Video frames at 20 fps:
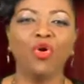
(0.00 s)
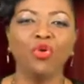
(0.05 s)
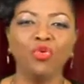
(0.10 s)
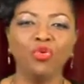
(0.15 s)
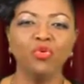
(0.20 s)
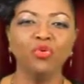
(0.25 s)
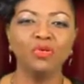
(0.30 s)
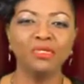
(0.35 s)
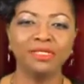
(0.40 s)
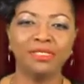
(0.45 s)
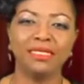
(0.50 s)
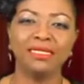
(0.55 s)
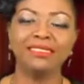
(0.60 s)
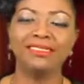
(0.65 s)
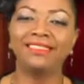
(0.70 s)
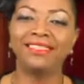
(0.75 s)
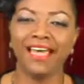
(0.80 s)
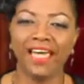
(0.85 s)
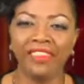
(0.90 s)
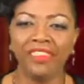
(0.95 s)
whose
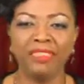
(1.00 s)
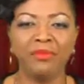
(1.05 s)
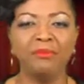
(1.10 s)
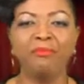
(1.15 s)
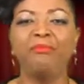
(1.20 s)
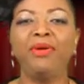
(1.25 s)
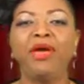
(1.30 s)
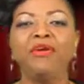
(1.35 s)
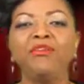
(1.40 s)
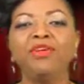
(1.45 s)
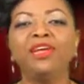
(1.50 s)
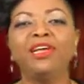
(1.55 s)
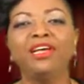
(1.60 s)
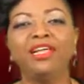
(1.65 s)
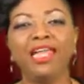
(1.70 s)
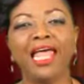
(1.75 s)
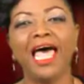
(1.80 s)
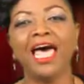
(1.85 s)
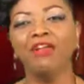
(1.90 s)
death, burial,